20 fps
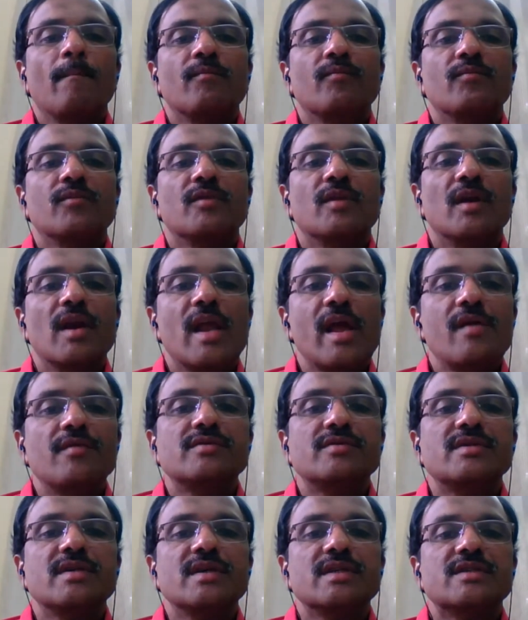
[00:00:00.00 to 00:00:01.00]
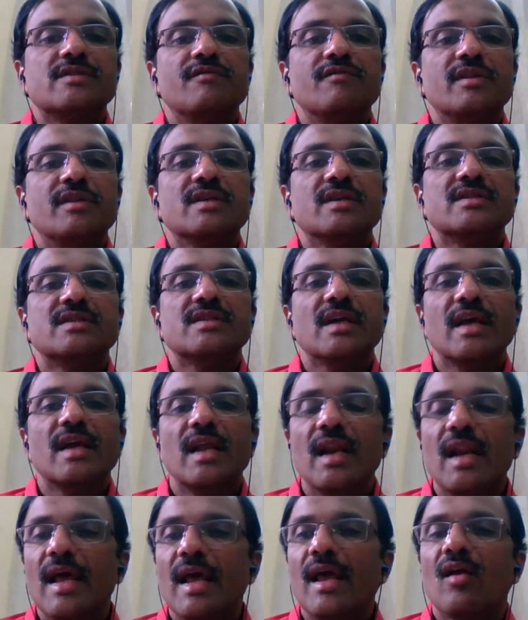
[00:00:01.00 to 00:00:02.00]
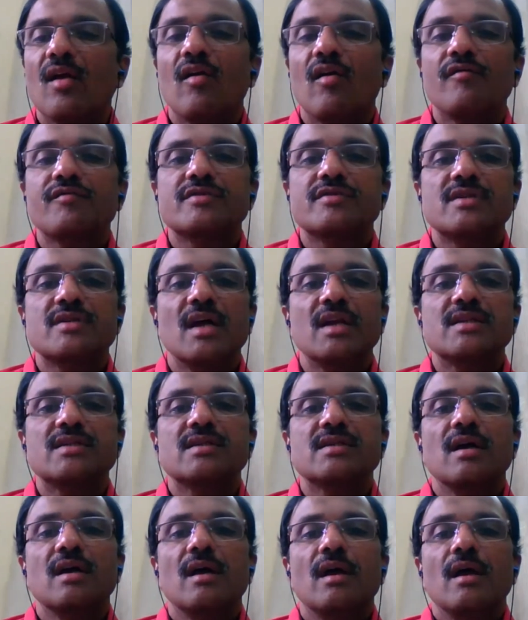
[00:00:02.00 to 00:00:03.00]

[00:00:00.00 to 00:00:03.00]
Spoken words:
The leaves is with a single layer of cells.